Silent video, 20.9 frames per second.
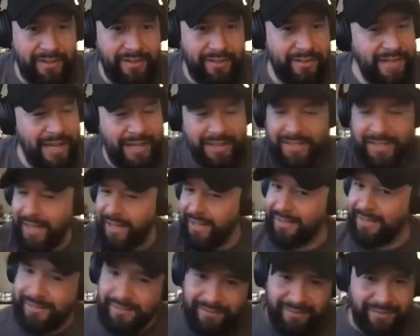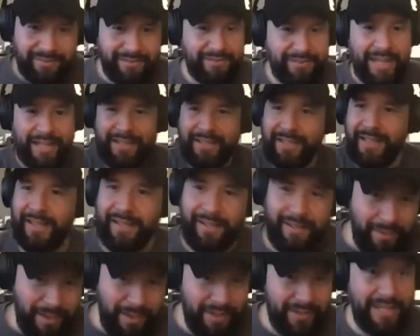That's it.
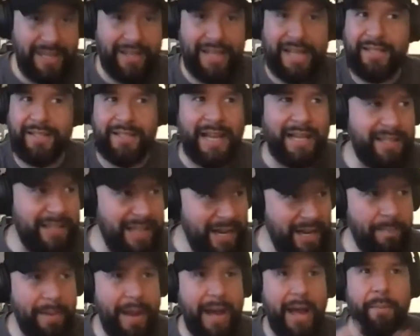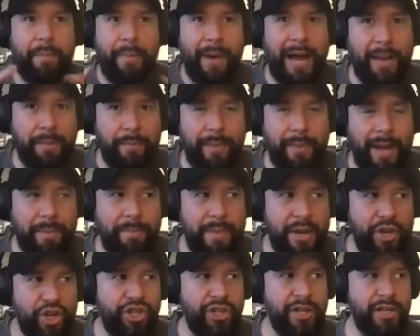Because that's kind of my
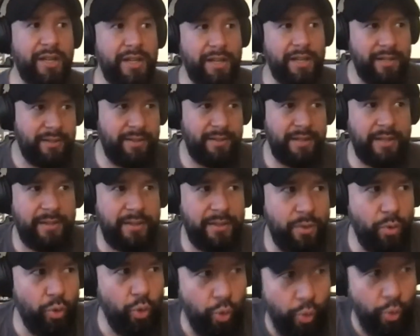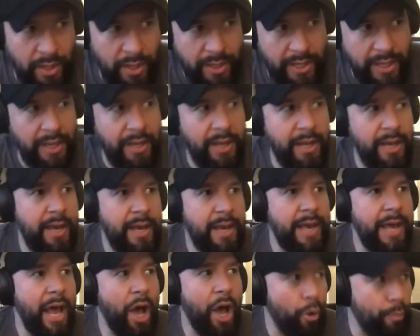mission is to really
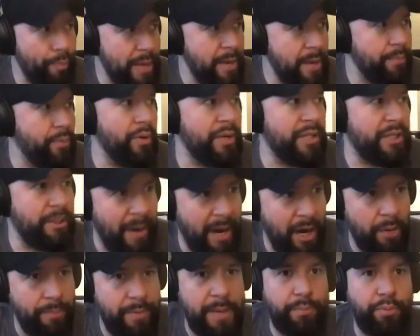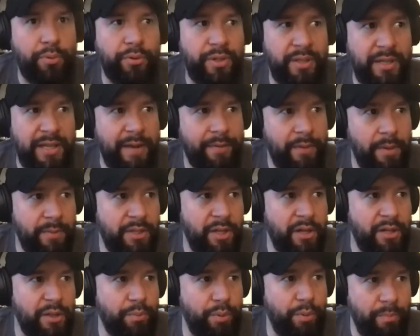help people, inspire people to give
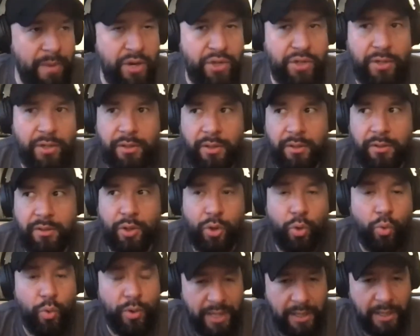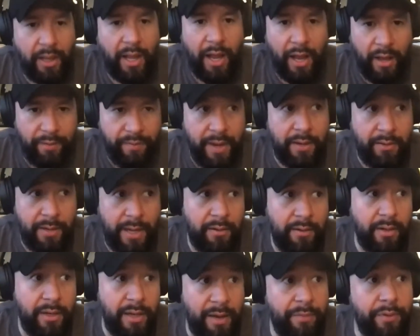themselves permission to do what they love
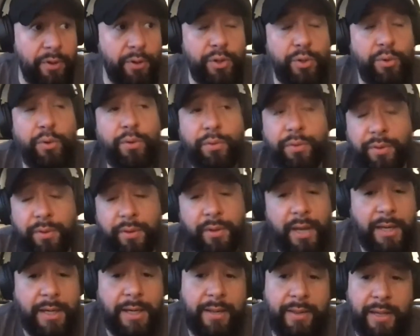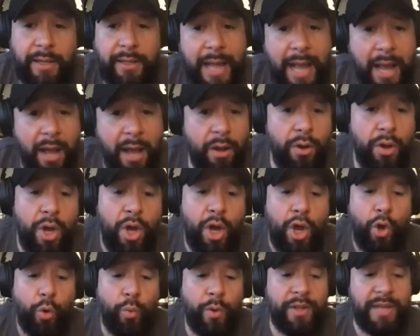and live their truth. And I think now
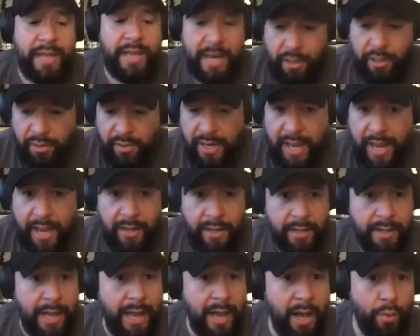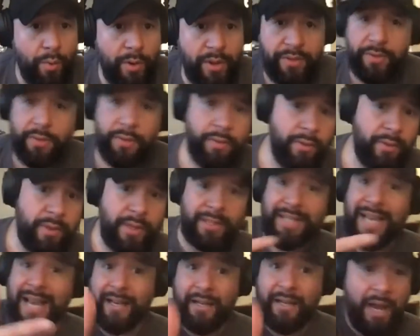with the internet and now with the
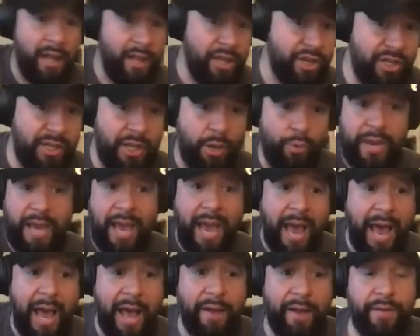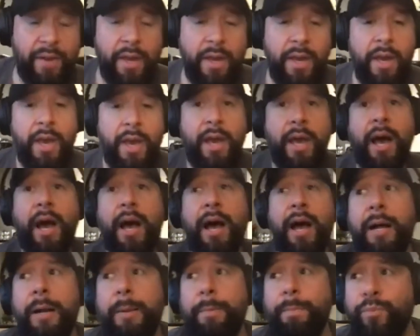technology that we have,
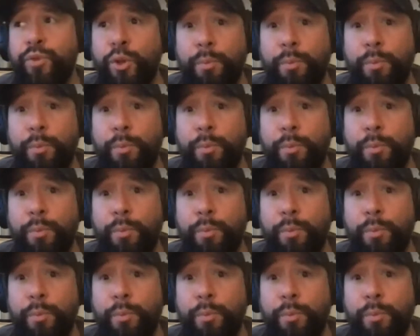to